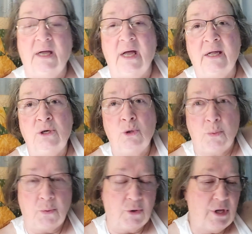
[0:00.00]
I knew
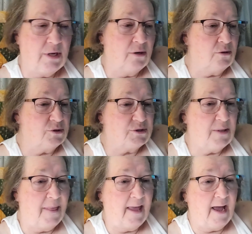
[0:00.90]
for years
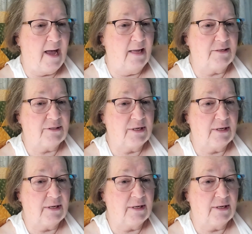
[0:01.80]
that